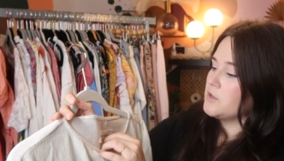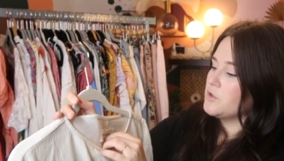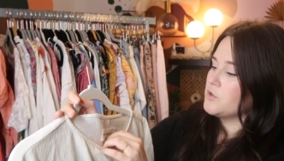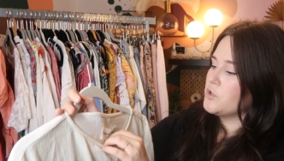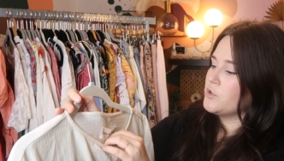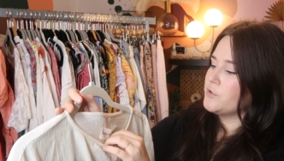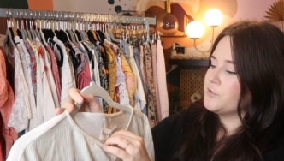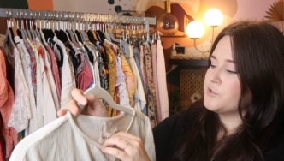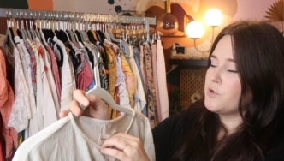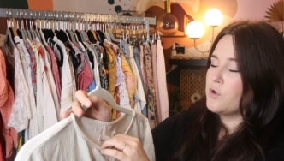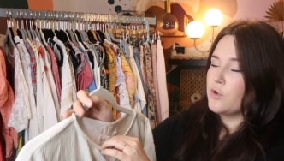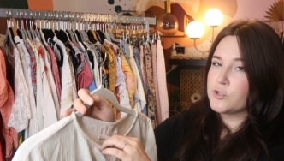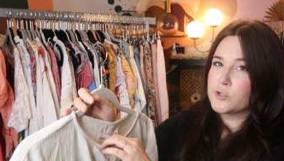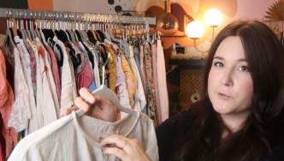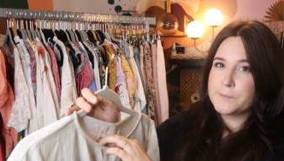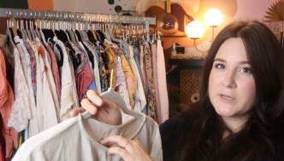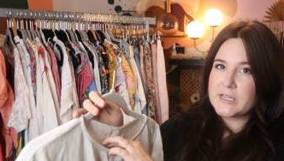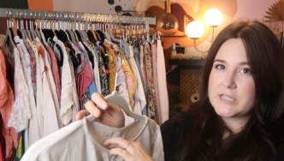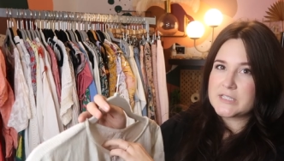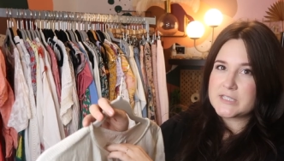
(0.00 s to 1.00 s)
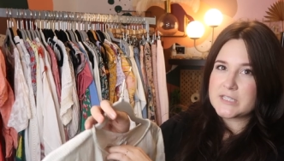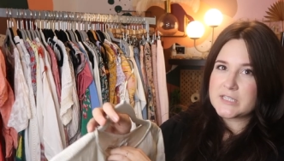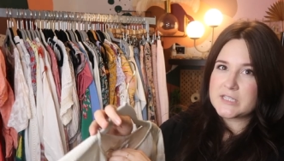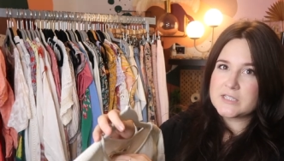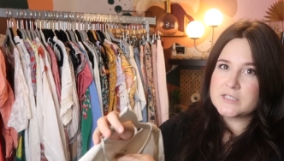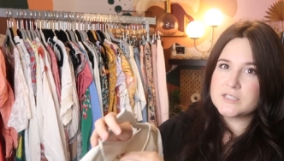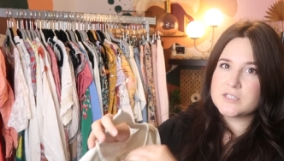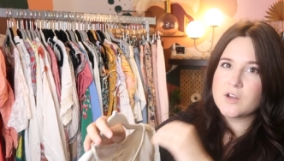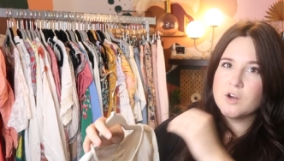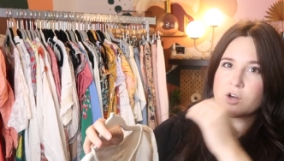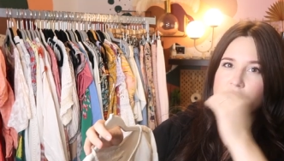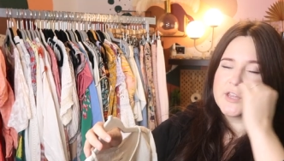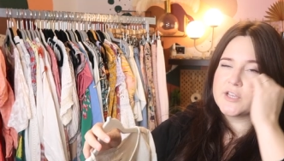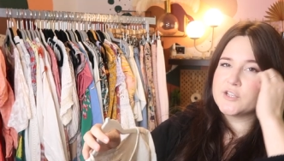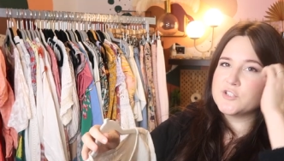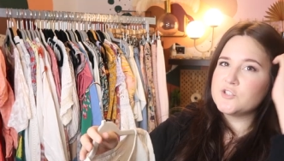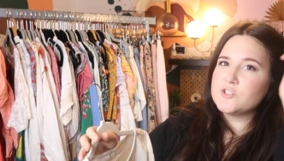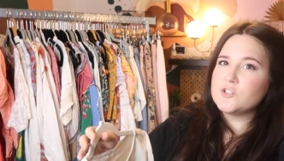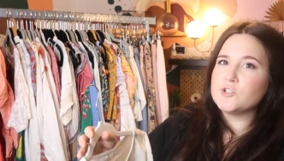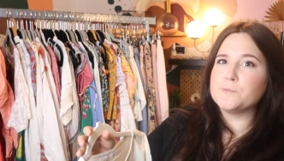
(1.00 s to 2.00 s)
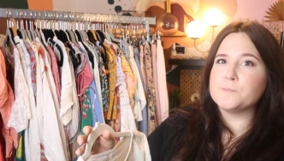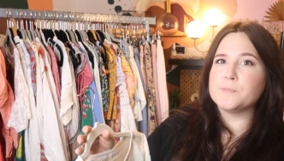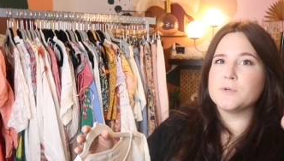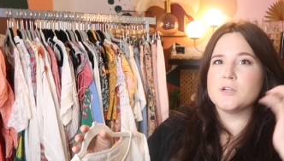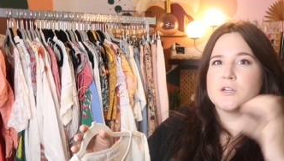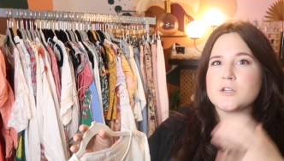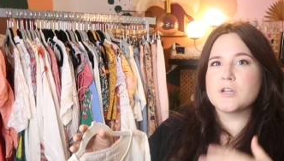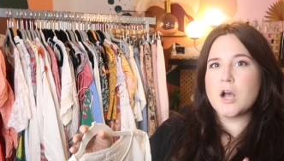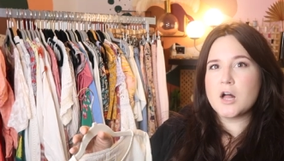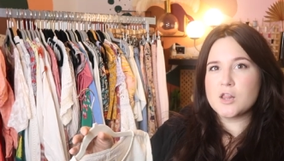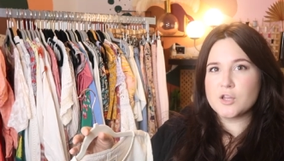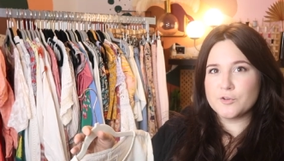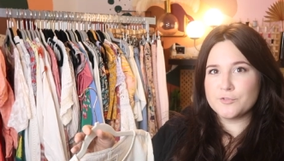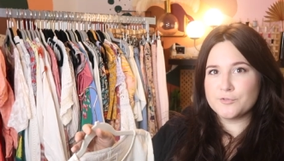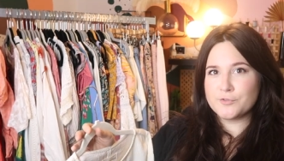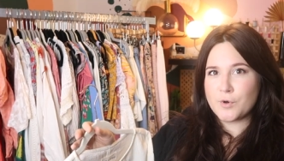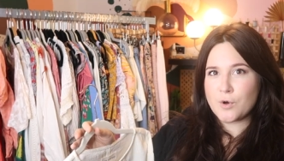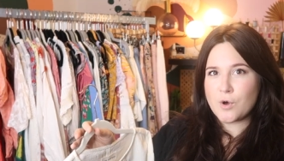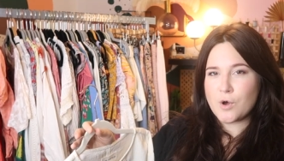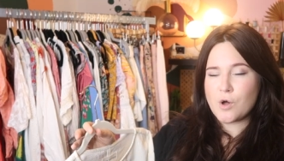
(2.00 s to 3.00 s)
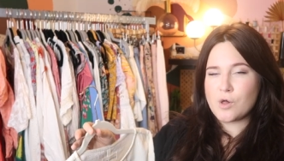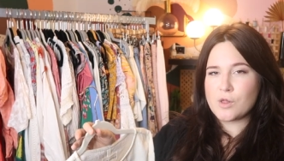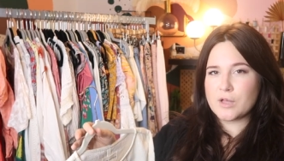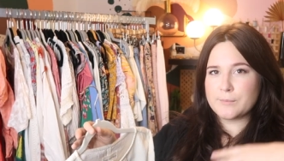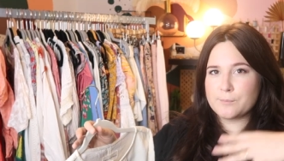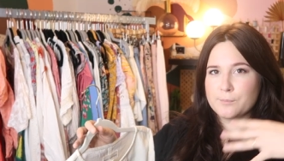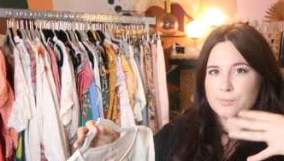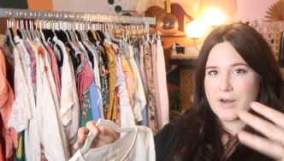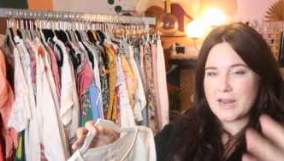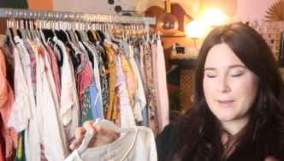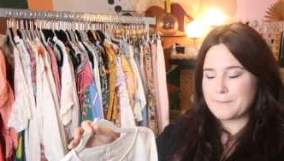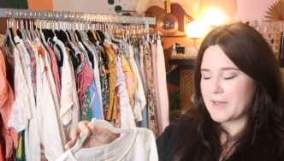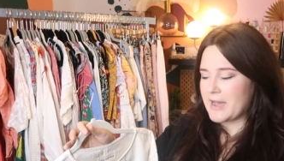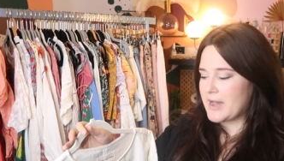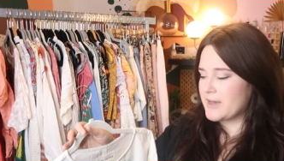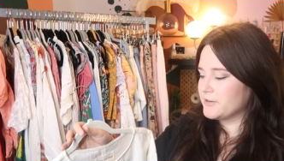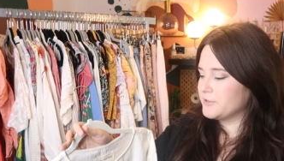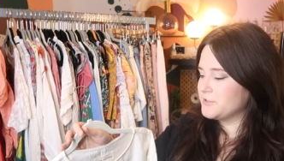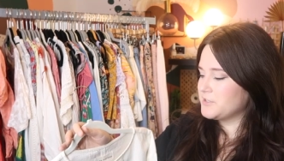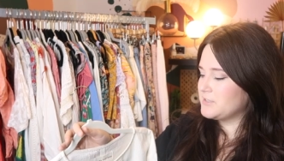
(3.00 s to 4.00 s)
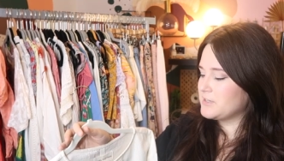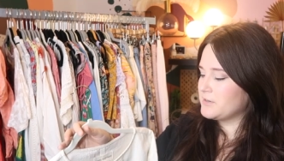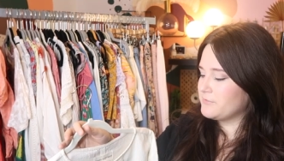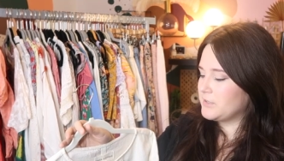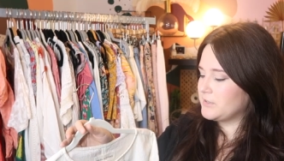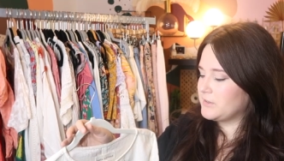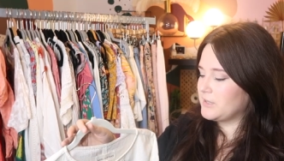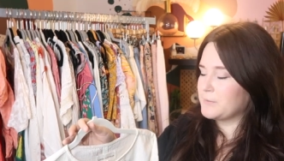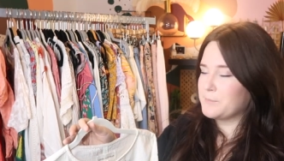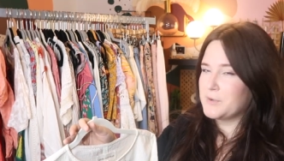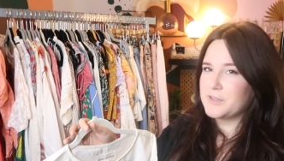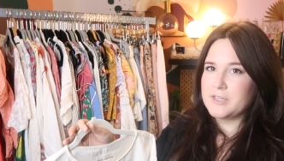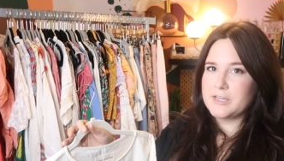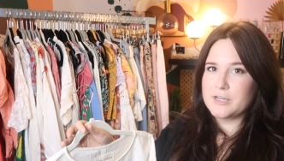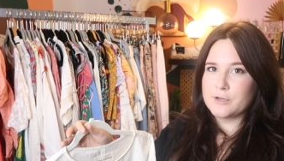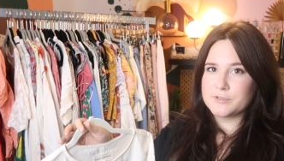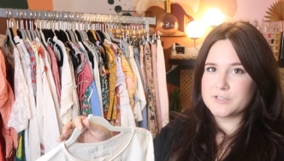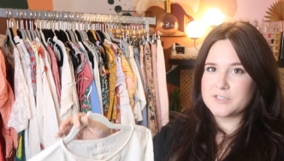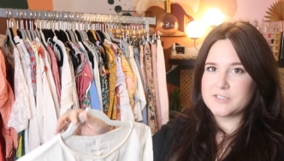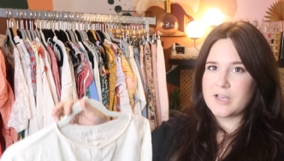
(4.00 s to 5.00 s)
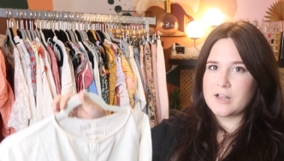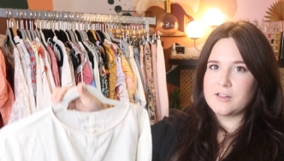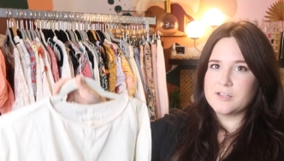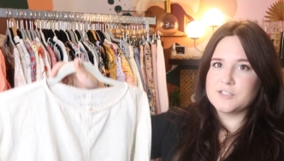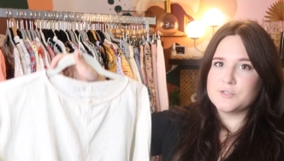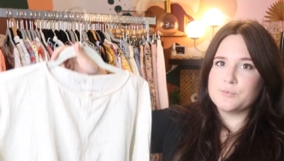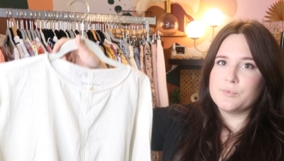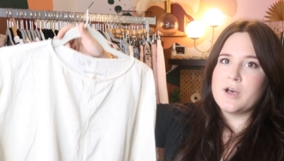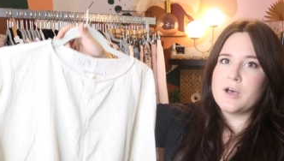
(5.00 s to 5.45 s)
whose older pieces are like super colorful and bright patterns and everything, but they don't sell as